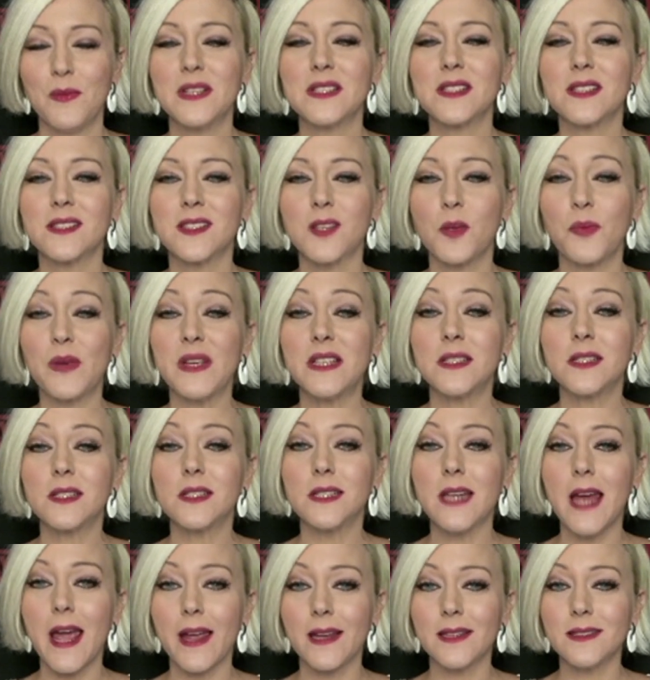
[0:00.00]
Mississippi
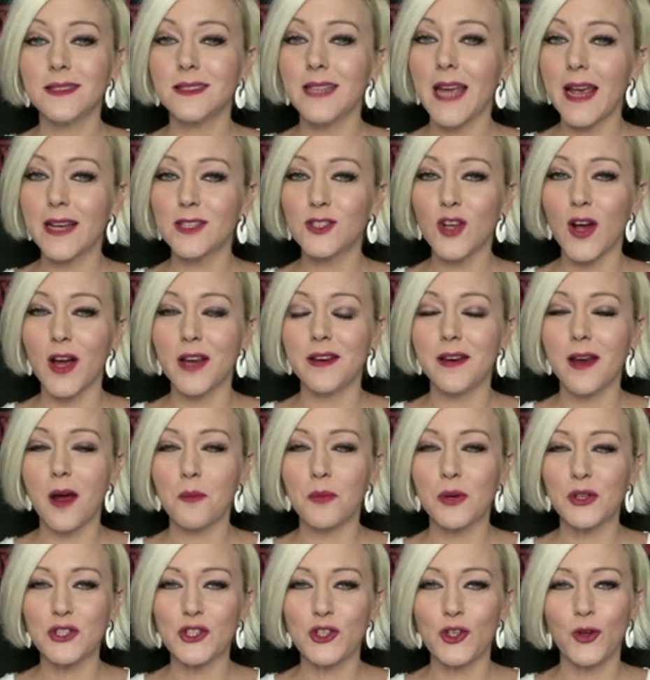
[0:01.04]
State takes on
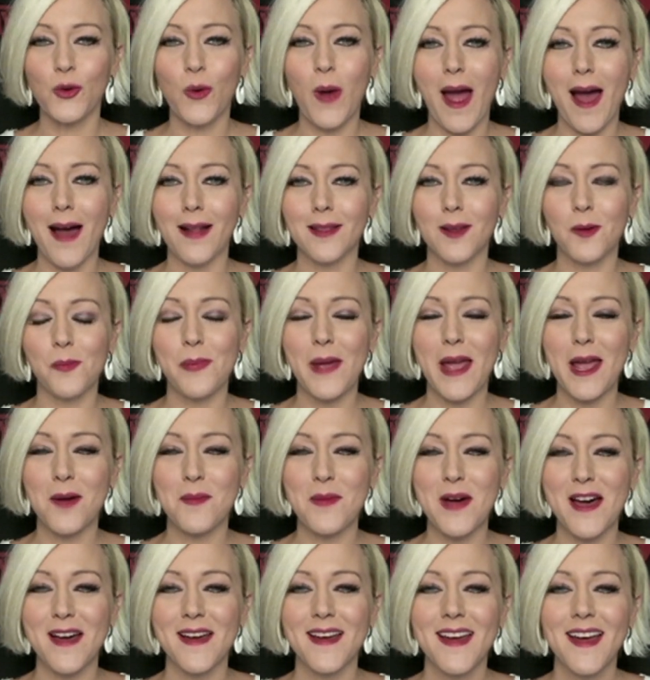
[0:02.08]
number 2
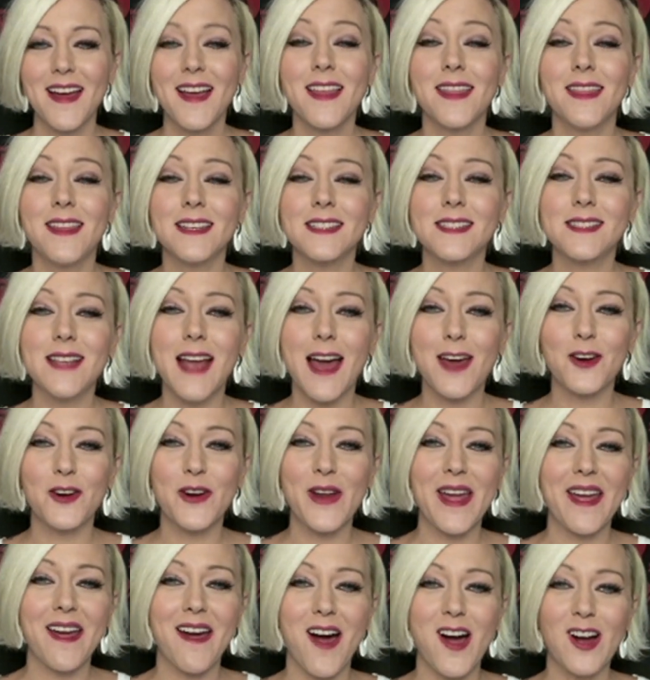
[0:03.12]
Alabama this
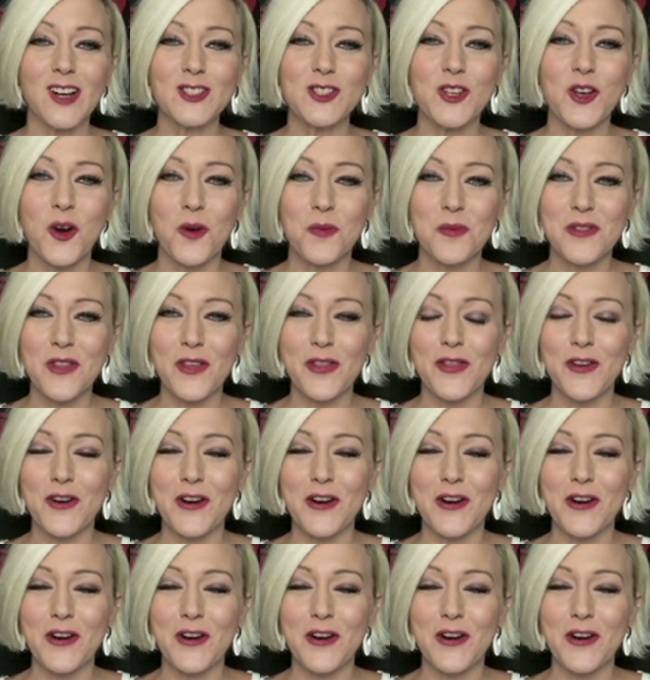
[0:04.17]
Saturday, October the